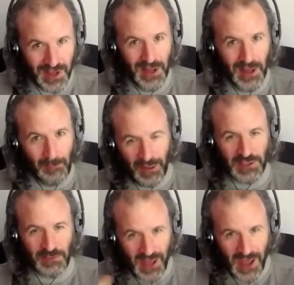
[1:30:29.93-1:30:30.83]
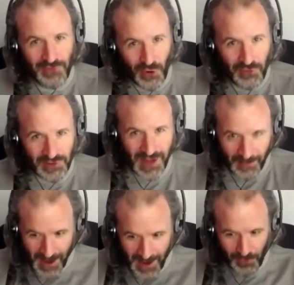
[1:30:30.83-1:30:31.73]
But as behavior over time,
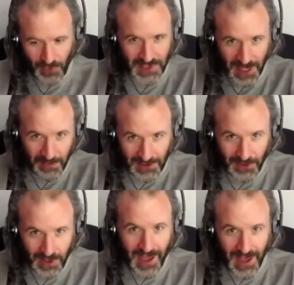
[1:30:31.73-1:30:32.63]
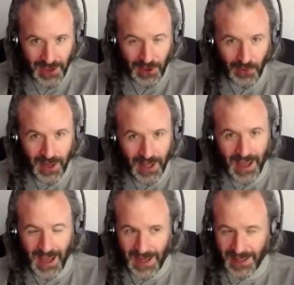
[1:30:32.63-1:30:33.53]
everyone's going to be looking at you.
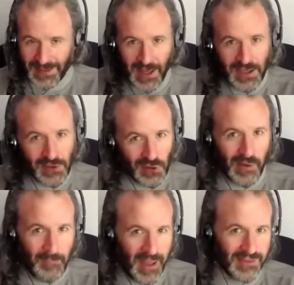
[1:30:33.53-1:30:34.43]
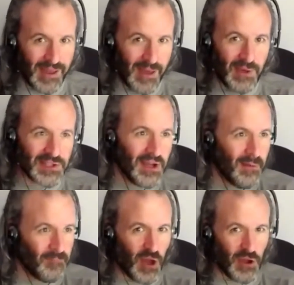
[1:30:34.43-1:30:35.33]
And I tell you, during pandemics,
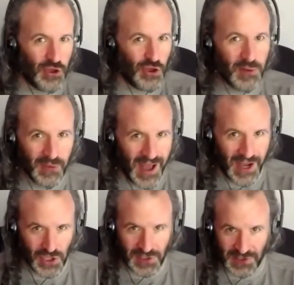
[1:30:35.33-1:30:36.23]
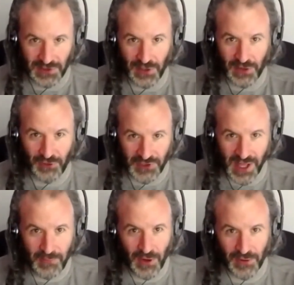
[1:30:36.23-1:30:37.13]
a human reaction is to look for
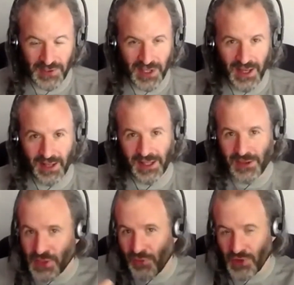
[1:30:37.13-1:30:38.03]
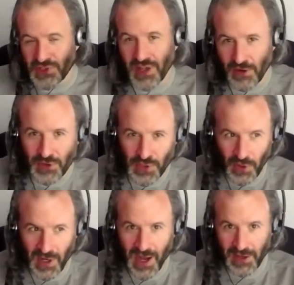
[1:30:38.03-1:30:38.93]
scapegoats. Like those 4 senators who were
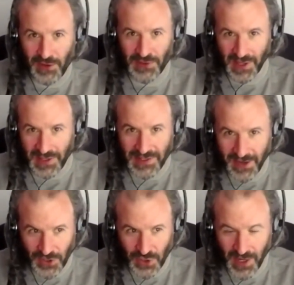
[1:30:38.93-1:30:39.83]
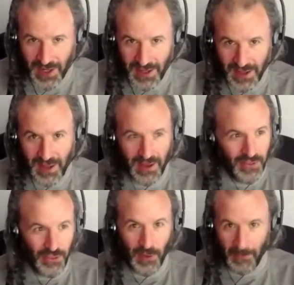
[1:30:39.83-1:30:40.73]
caught using insider trading,
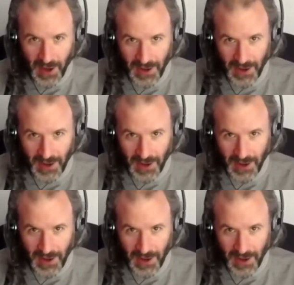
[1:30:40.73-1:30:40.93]
they're mud.